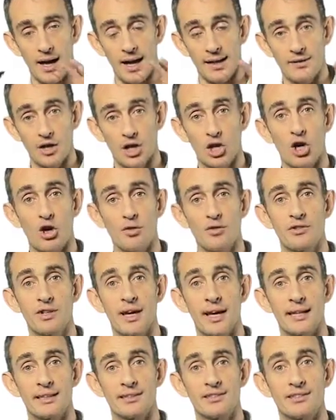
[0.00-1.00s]
in the
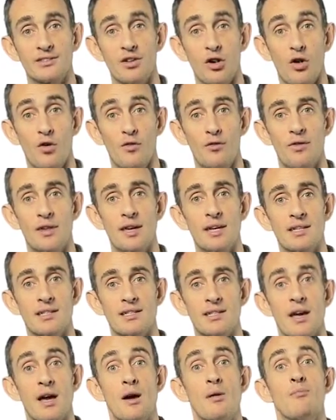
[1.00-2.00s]
context of
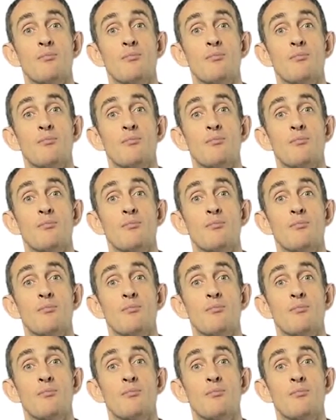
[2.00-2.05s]
this,